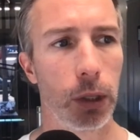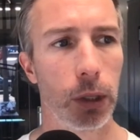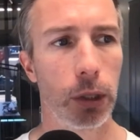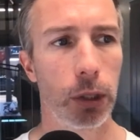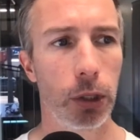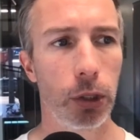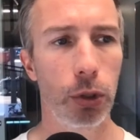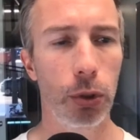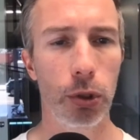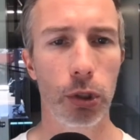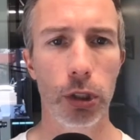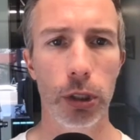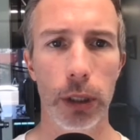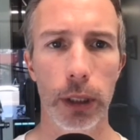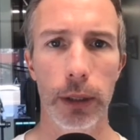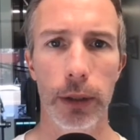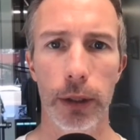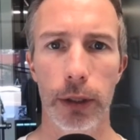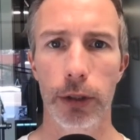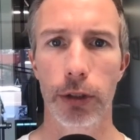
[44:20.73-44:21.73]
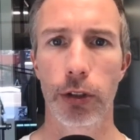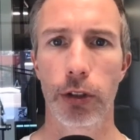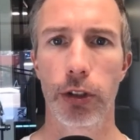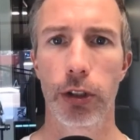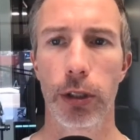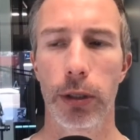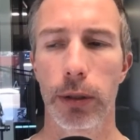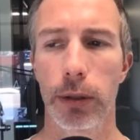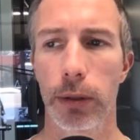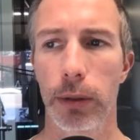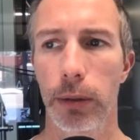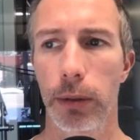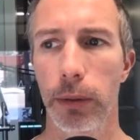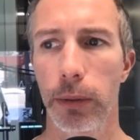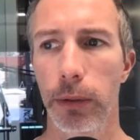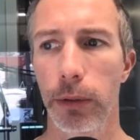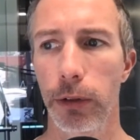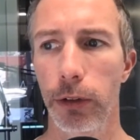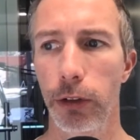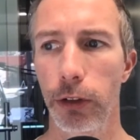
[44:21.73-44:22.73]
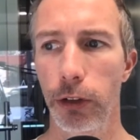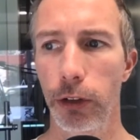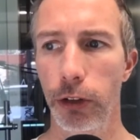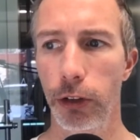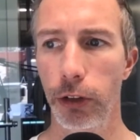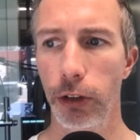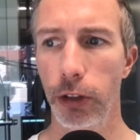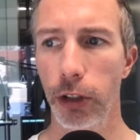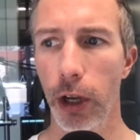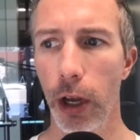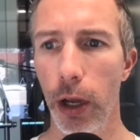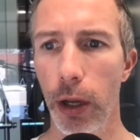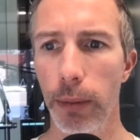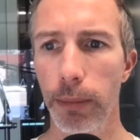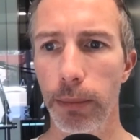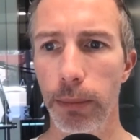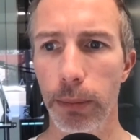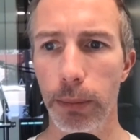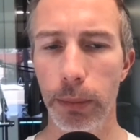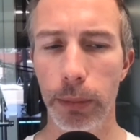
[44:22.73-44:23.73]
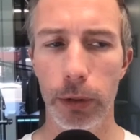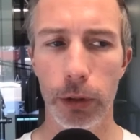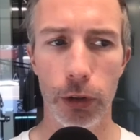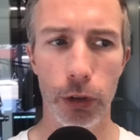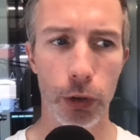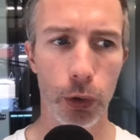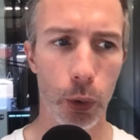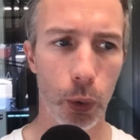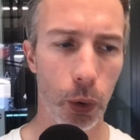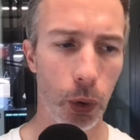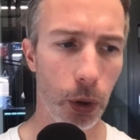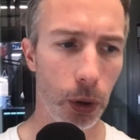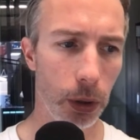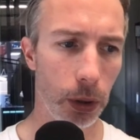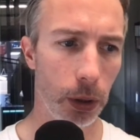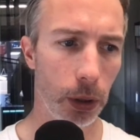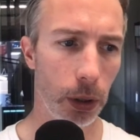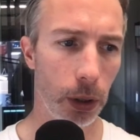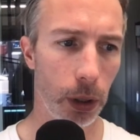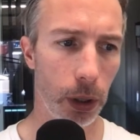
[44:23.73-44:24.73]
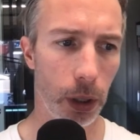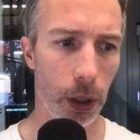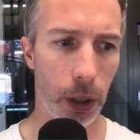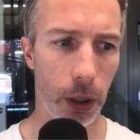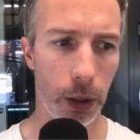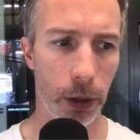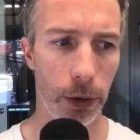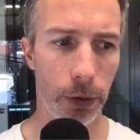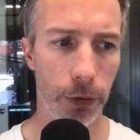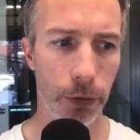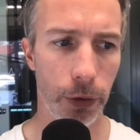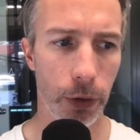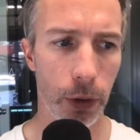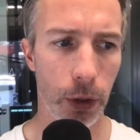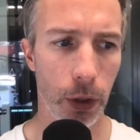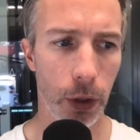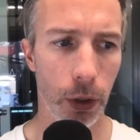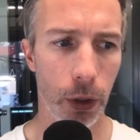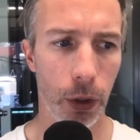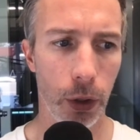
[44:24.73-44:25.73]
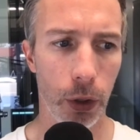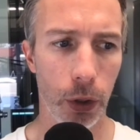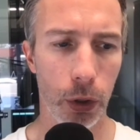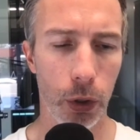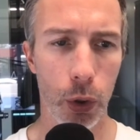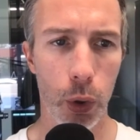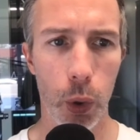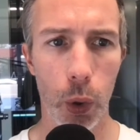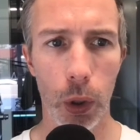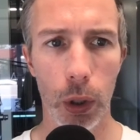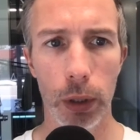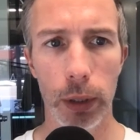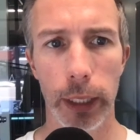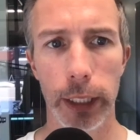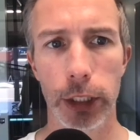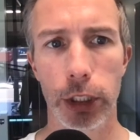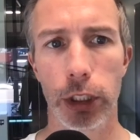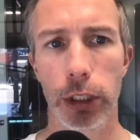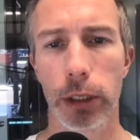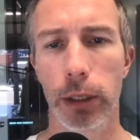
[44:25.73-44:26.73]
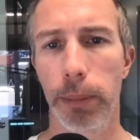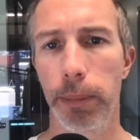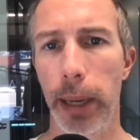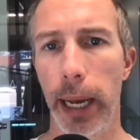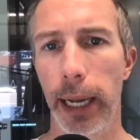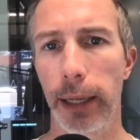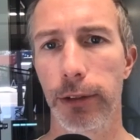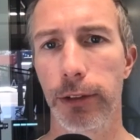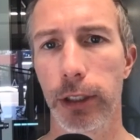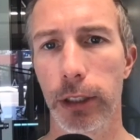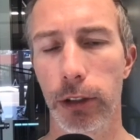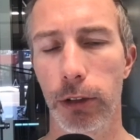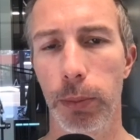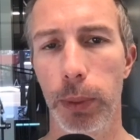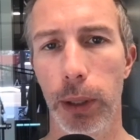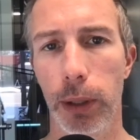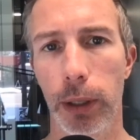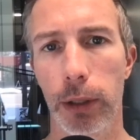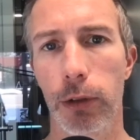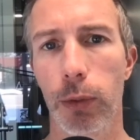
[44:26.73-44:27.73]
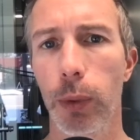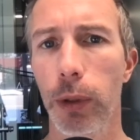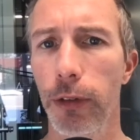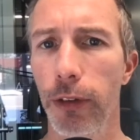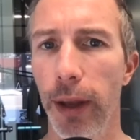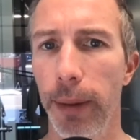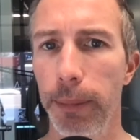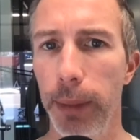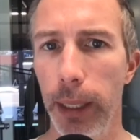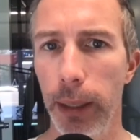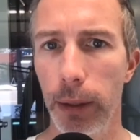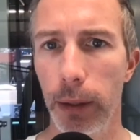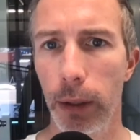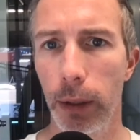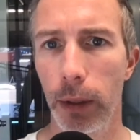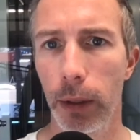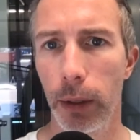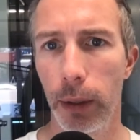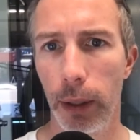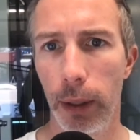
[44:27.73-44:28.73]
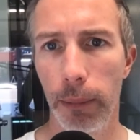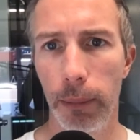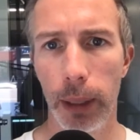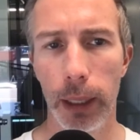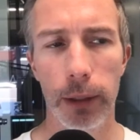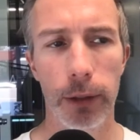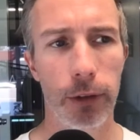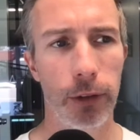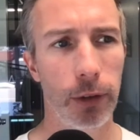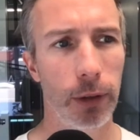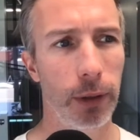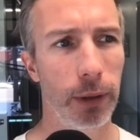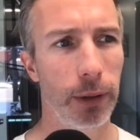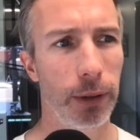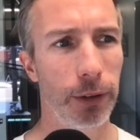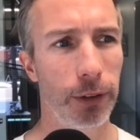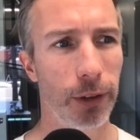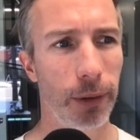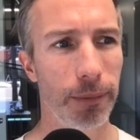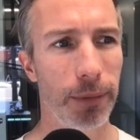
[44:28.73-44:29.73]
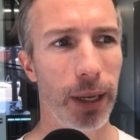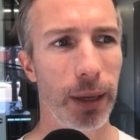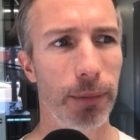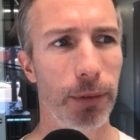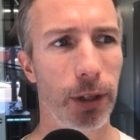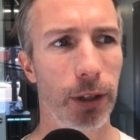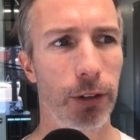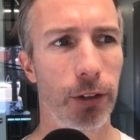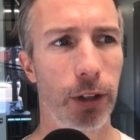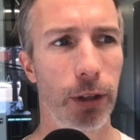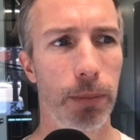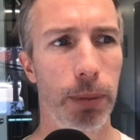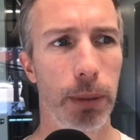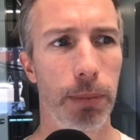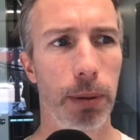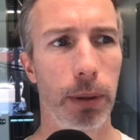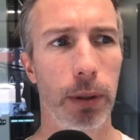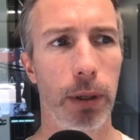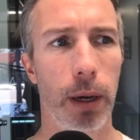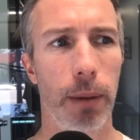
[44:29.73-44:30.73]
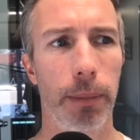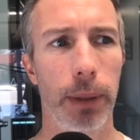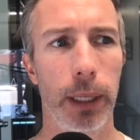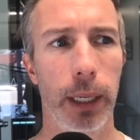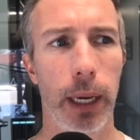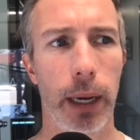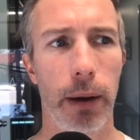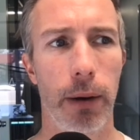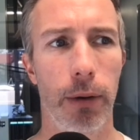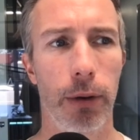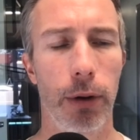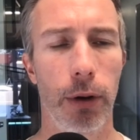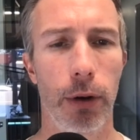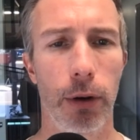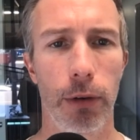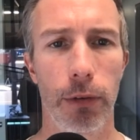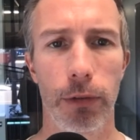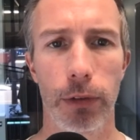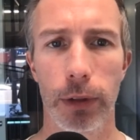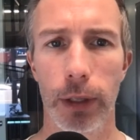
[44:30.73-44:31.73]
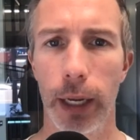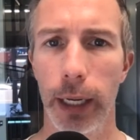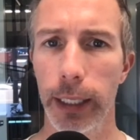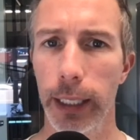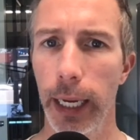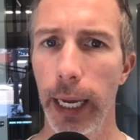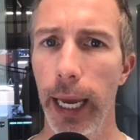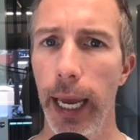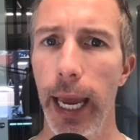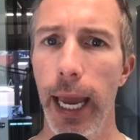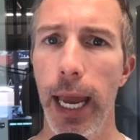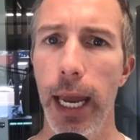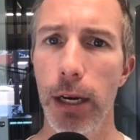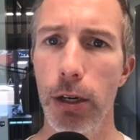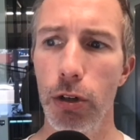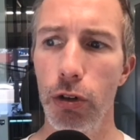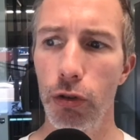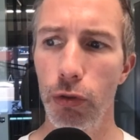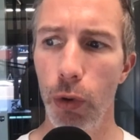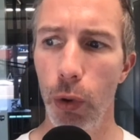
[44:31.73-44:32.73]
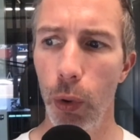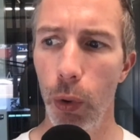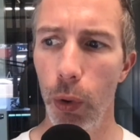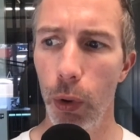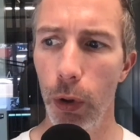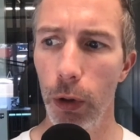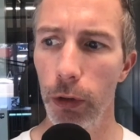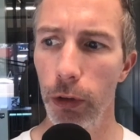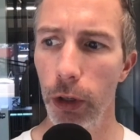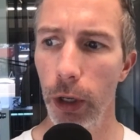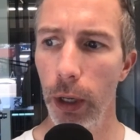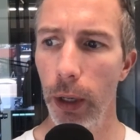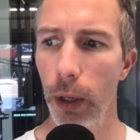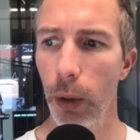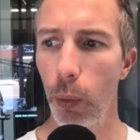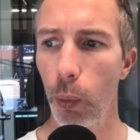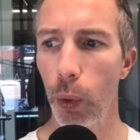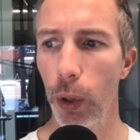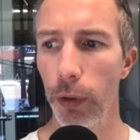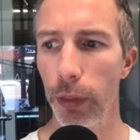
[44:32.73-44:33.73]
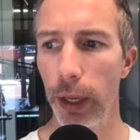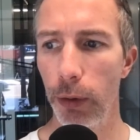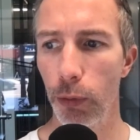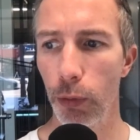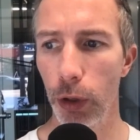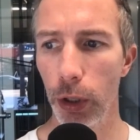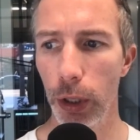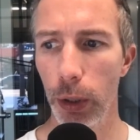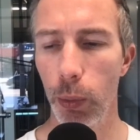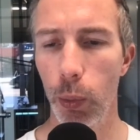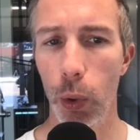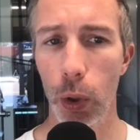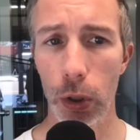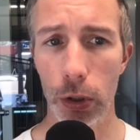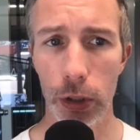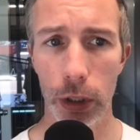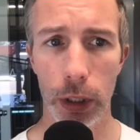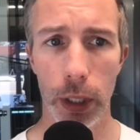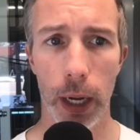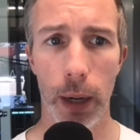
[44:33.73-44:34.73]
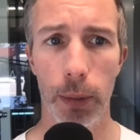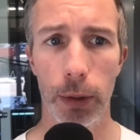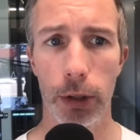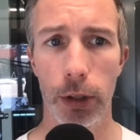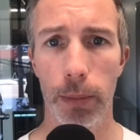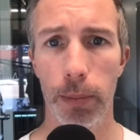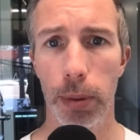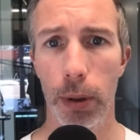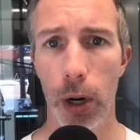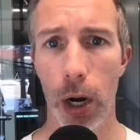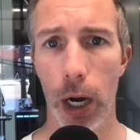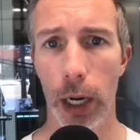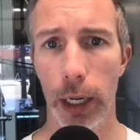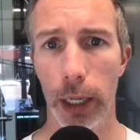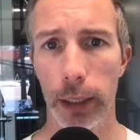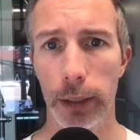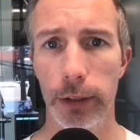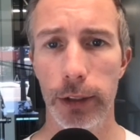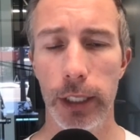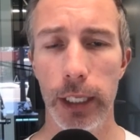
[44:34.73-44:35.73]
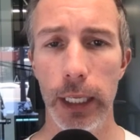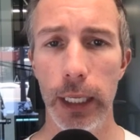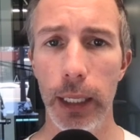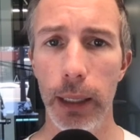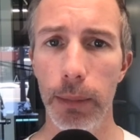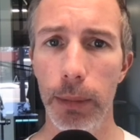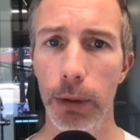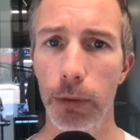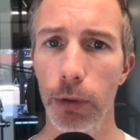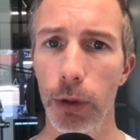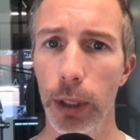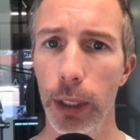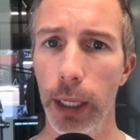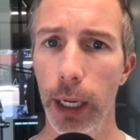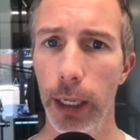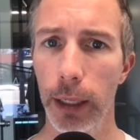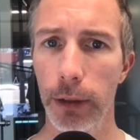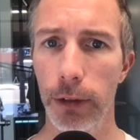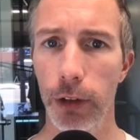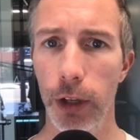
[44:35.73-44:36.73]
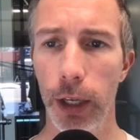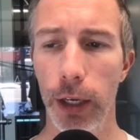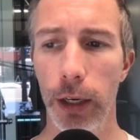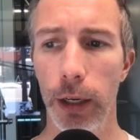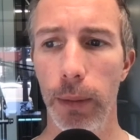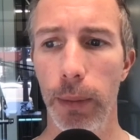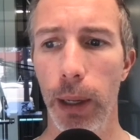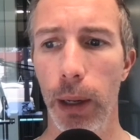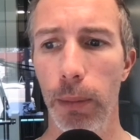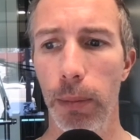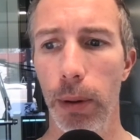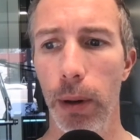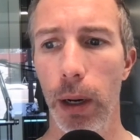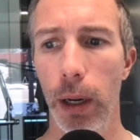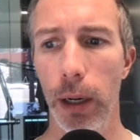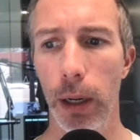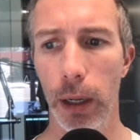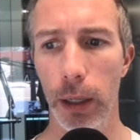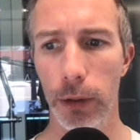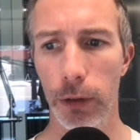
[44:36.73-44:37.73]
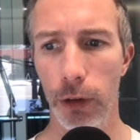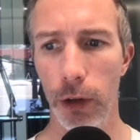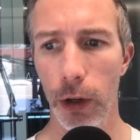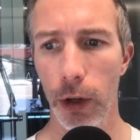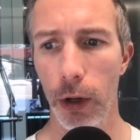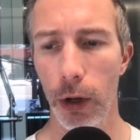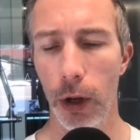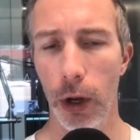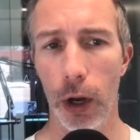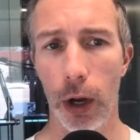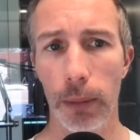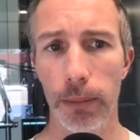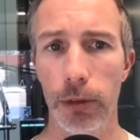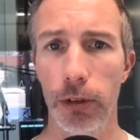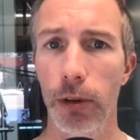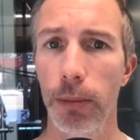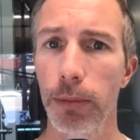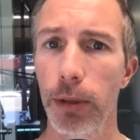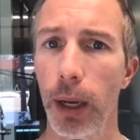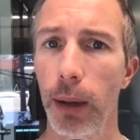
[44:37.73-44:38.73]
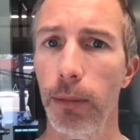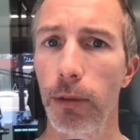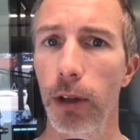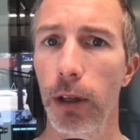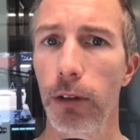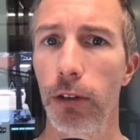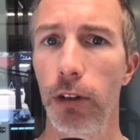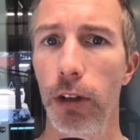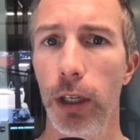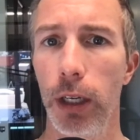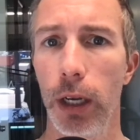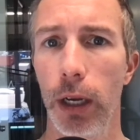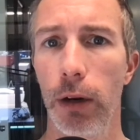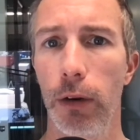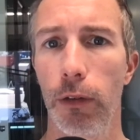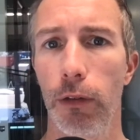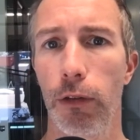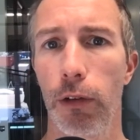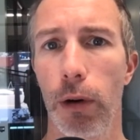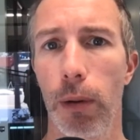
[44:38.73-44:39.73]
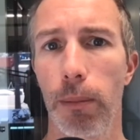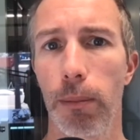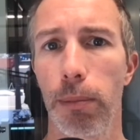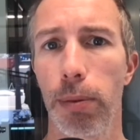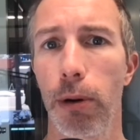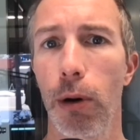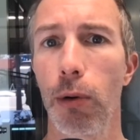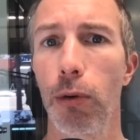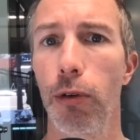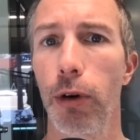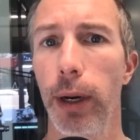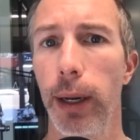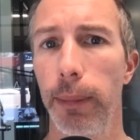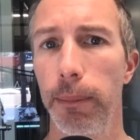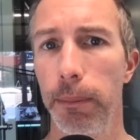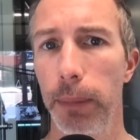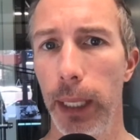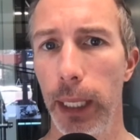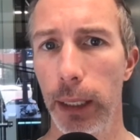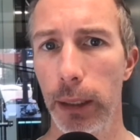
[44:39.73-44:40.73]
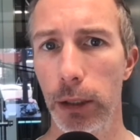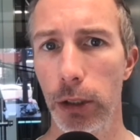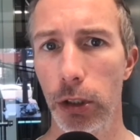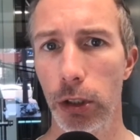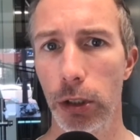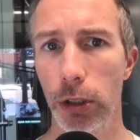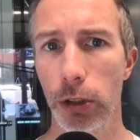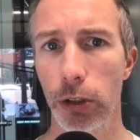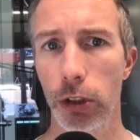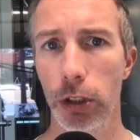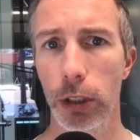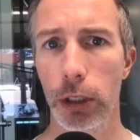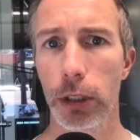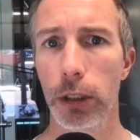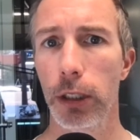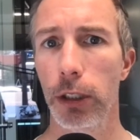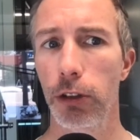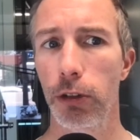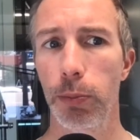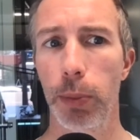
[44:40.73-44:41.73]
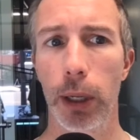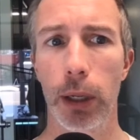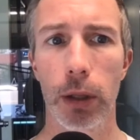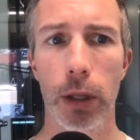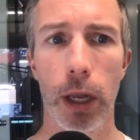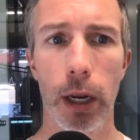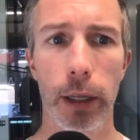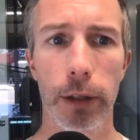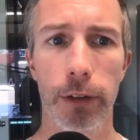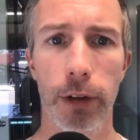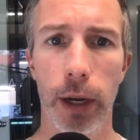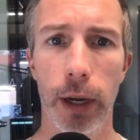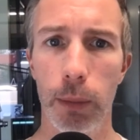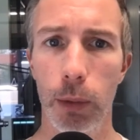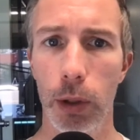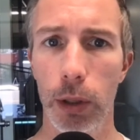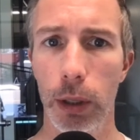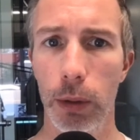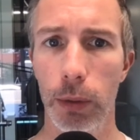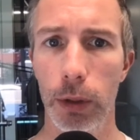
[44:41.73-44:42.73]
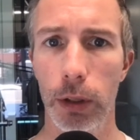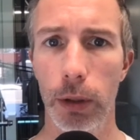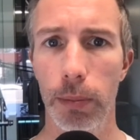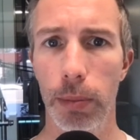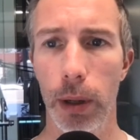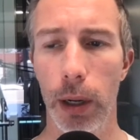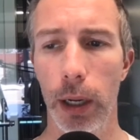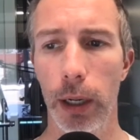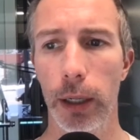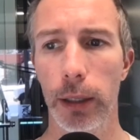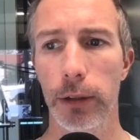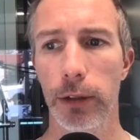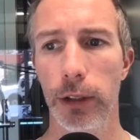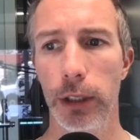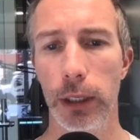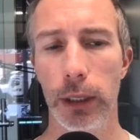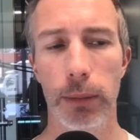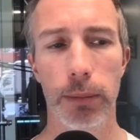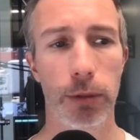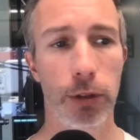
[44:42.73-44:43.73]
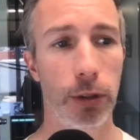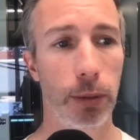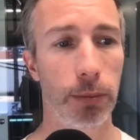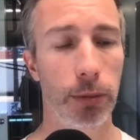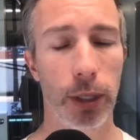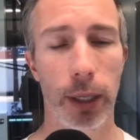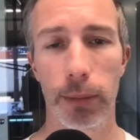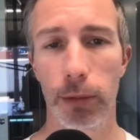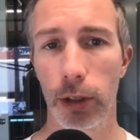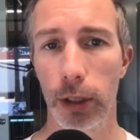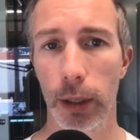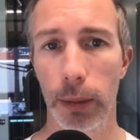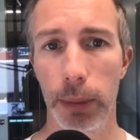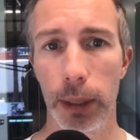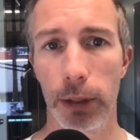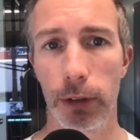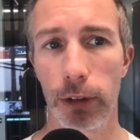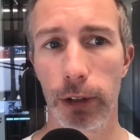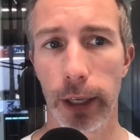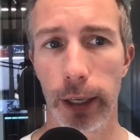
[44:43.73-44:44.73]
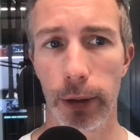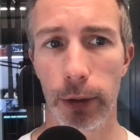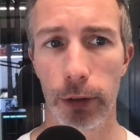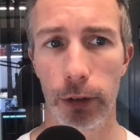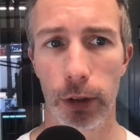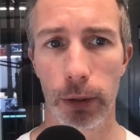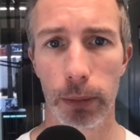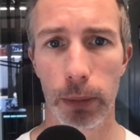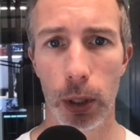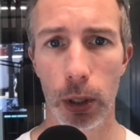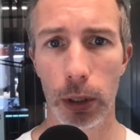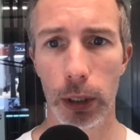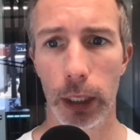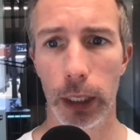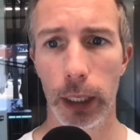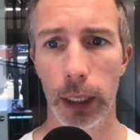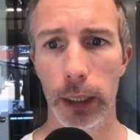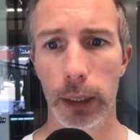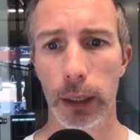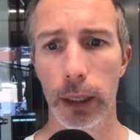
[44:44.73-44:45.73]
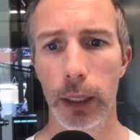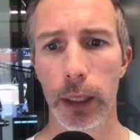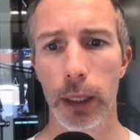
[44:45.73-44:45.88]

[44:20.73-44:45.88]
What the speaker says: Usually there's some sort of correlation to past experience. What does that mean? It means sometimes I see people coming out of like eng roles where they really worked a lot with the product team and really got excited about product. Sometimes I see it from program managers that spend a lot of time working with the product team. Sometimes it can be sales and marketing.